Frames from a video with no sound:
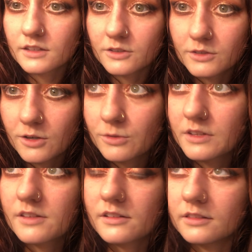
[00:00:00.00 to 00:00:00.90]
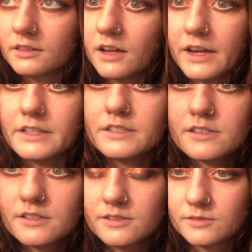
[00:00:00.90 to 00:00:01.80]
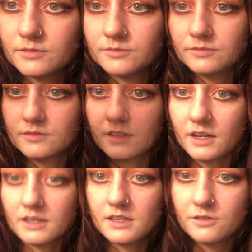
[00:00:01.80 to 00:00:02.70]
You know, this light, I need